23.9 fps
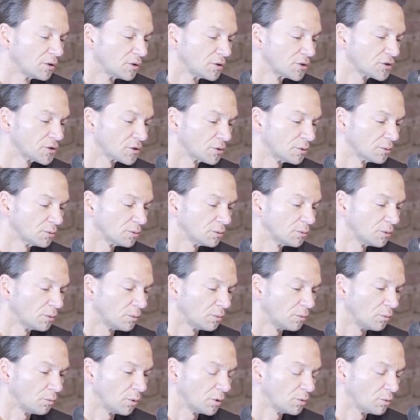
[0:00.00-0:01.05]
So
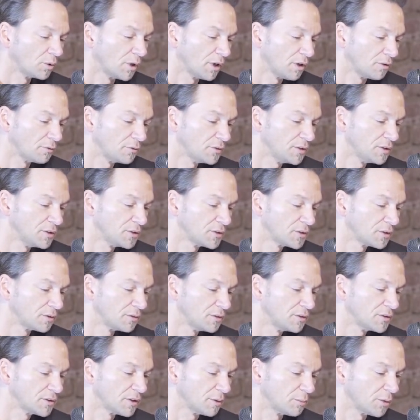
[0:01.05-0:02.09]
when we have these
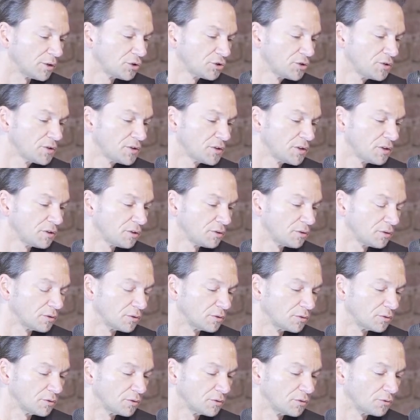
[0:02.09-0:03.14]
dimensions here,
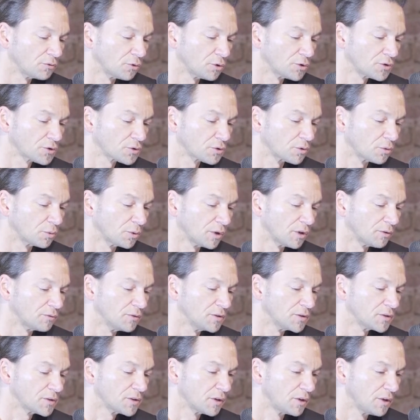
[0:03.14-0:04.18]
on the first row we have
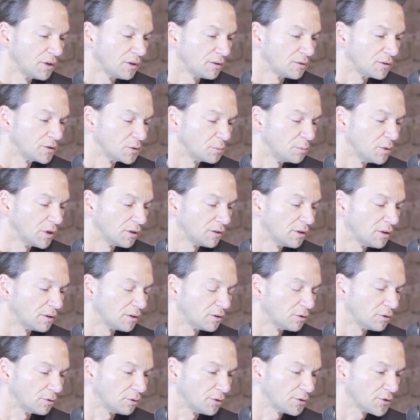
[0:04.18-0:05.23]
this big data
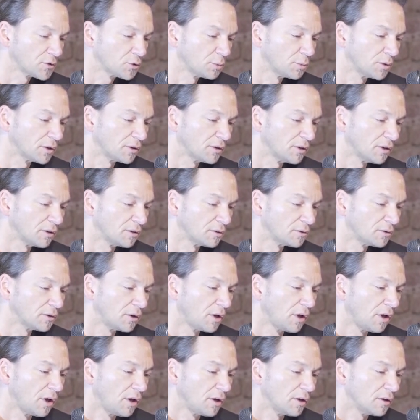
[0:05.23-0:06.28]
or not so big data.
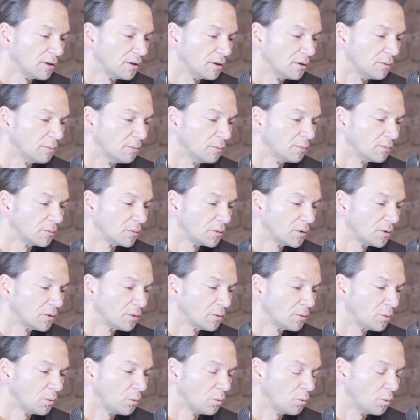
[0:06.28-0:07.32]

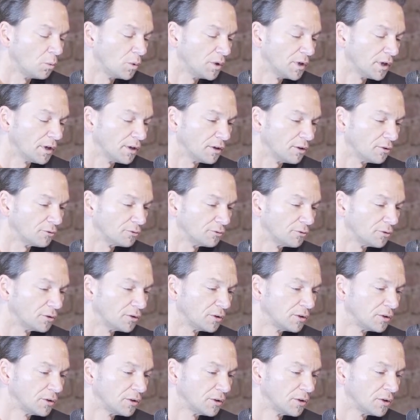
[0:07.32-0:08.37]
We have
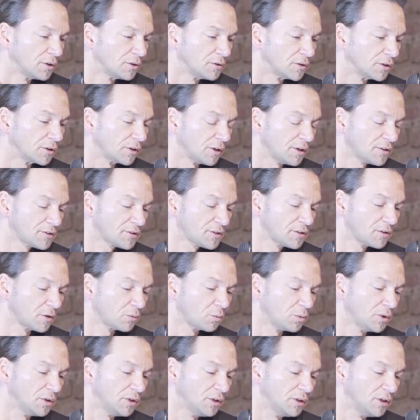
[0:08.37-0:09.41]
the cluster that
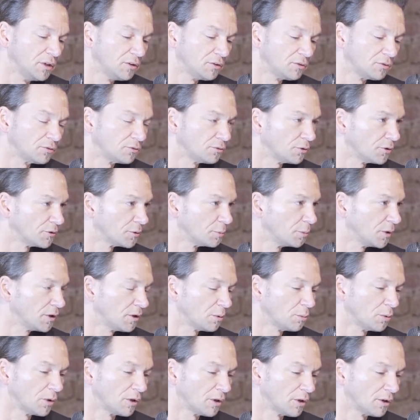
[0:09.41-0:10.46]
we need for the
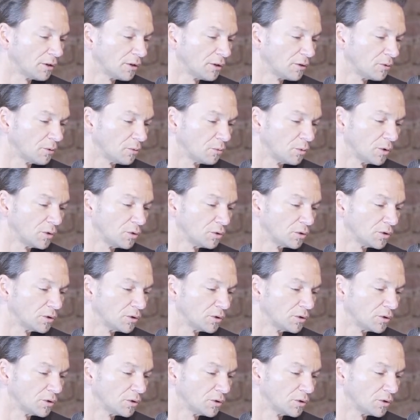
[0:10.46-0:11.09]
bigger part, and